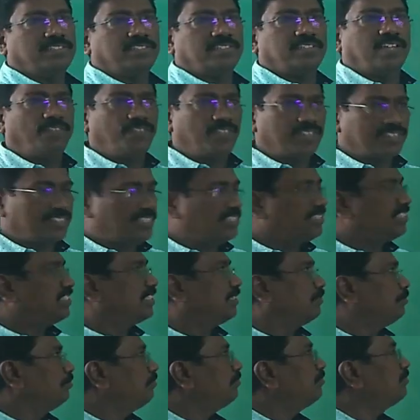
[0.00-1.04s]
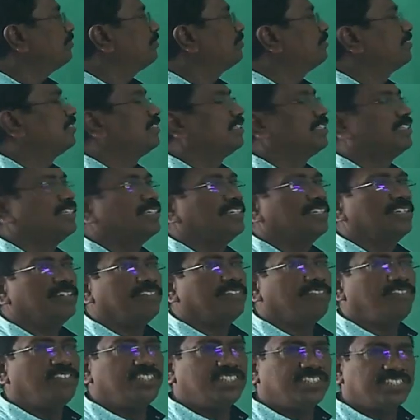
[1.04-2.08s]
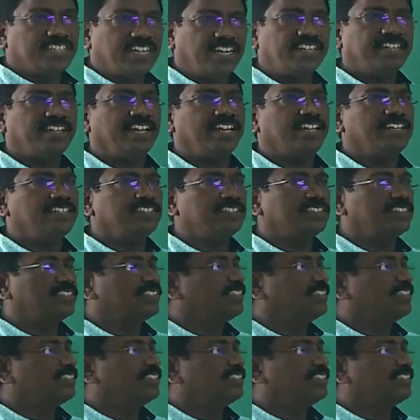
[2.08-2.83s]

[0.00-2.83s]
of a system which contains